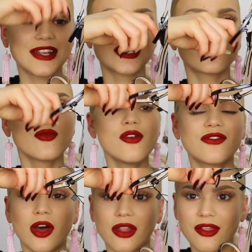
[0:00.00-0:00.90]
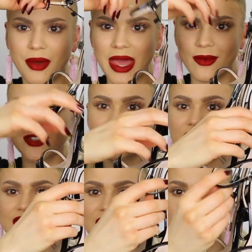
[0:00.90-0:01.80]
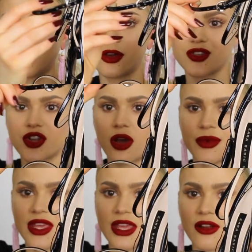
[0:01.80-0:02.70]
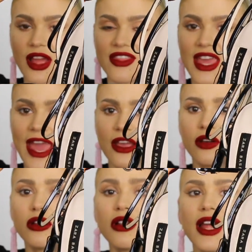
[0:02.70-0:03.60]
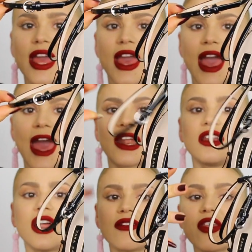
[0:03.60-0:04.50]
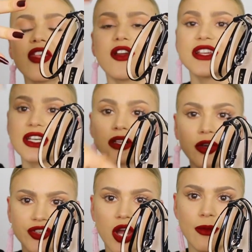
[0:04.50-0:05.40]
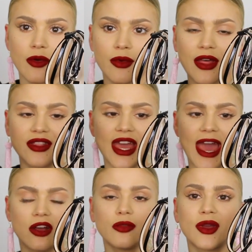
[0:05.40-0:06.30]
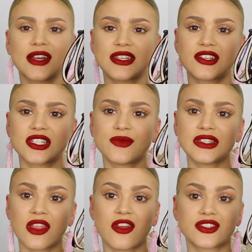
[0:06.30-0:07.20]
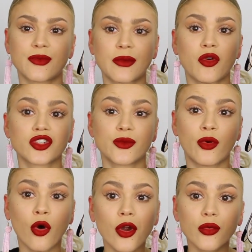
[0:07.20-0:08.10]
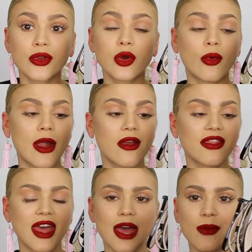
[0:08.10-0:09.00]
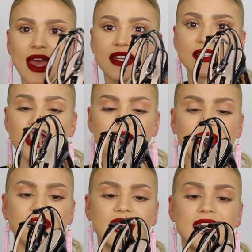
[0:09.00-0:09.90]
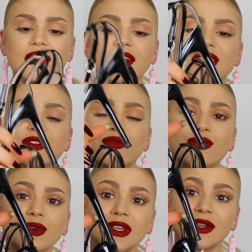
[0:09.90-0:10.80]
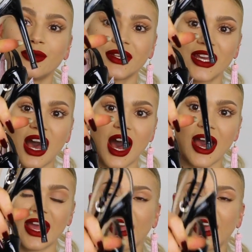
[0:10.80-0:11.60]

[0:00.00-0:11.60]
I just removed all of the paper so you can see the closure up here at the ankle. And I love that there is a closure up around the ankle, because that just means that there's a bit more support when you're wearing them. And the heel is really, really high.